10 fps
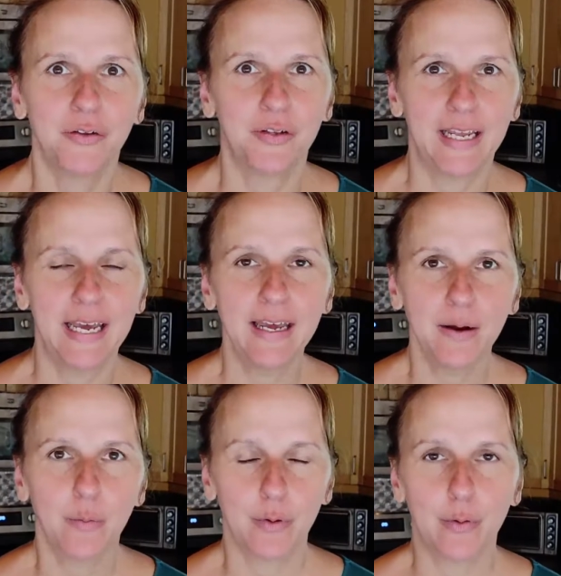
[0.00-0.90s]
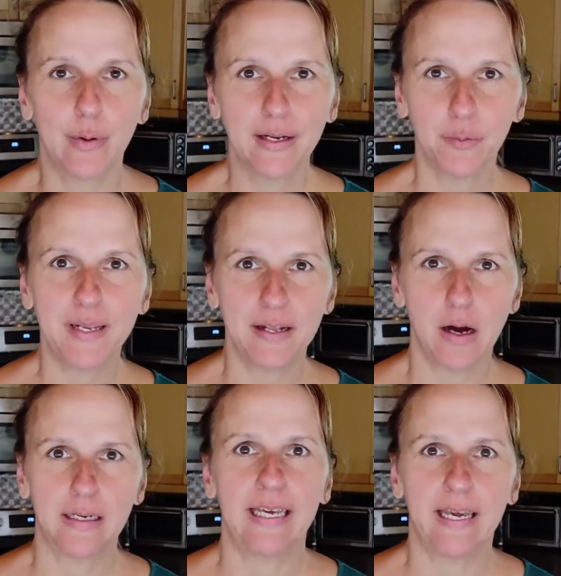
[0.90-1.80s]
Today, we're going to be
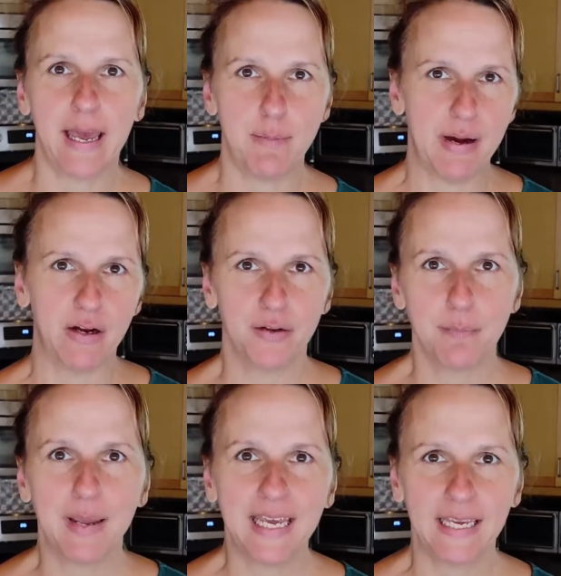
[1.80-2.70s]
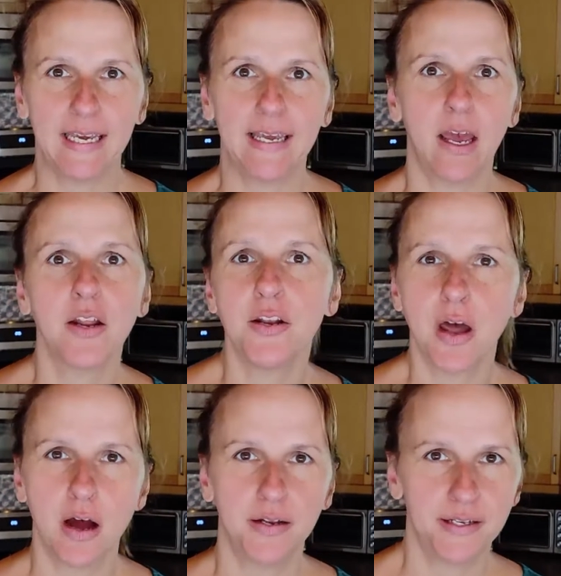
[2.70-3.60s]
talking about making
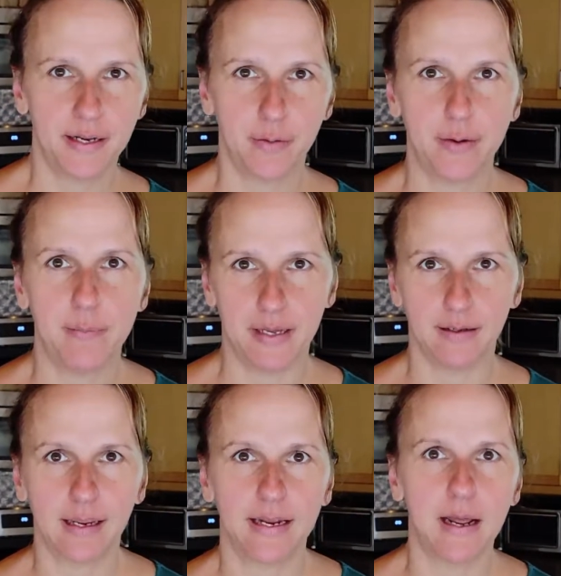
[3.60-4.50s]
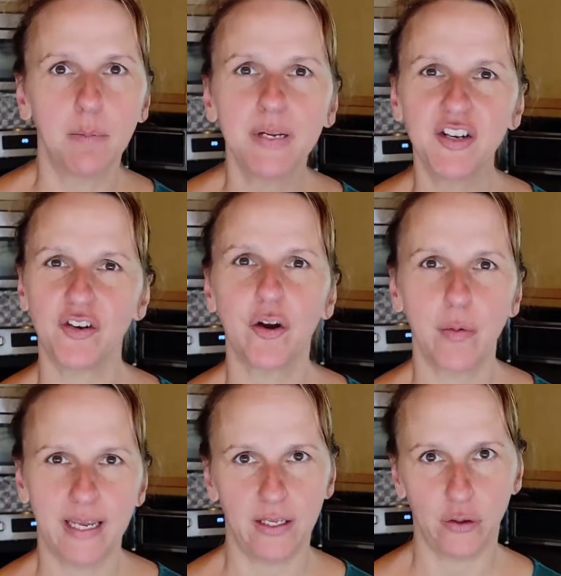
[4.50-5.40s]
non-dairy milk and I'll be
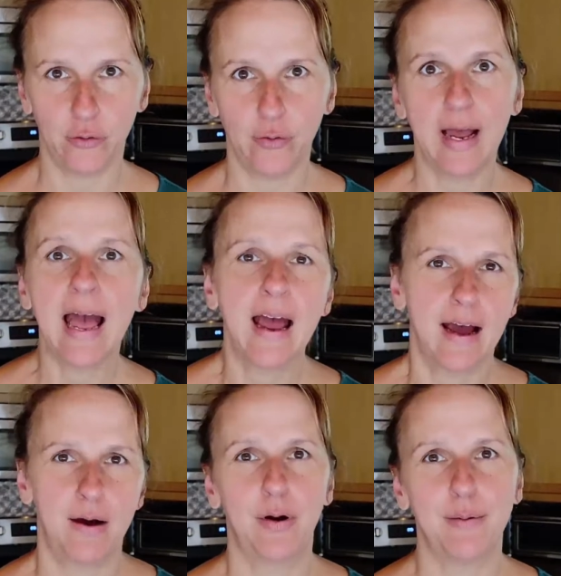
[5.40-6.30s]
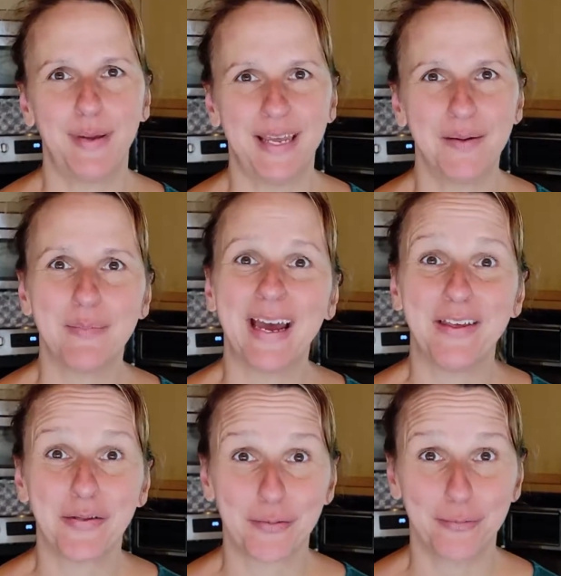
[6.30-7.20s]
showing you how I make
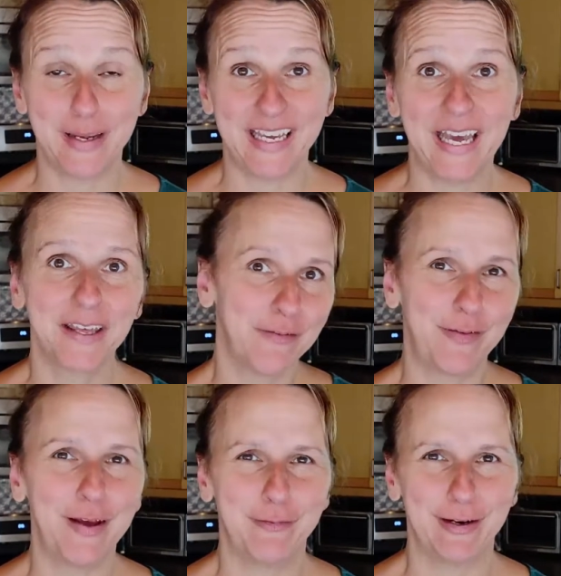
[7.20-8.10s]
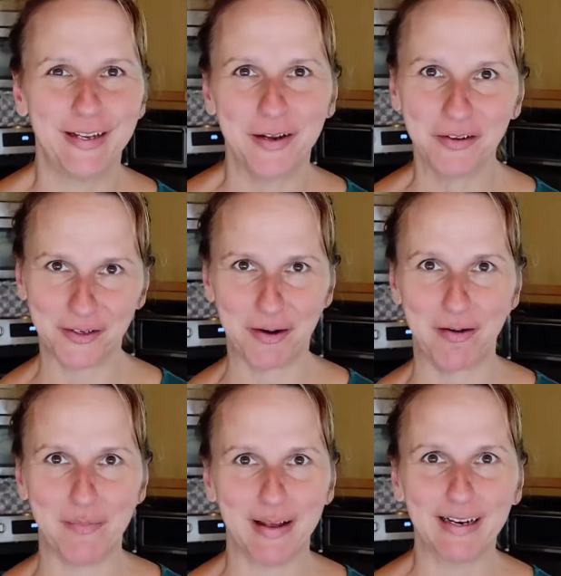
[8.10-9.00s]
my three favorite
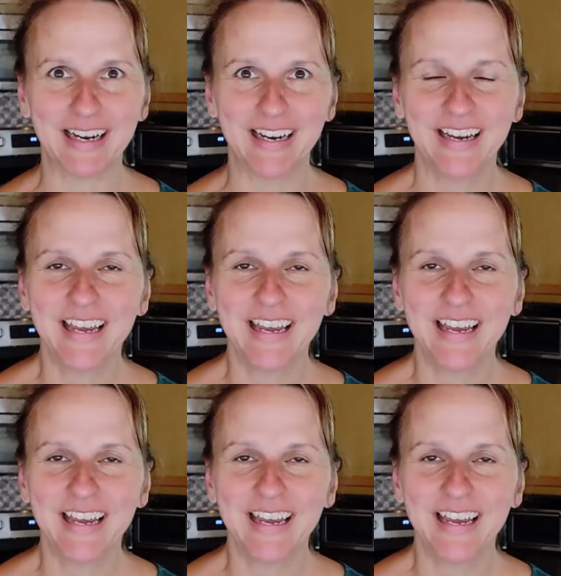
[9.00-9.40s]
non-dairy milk.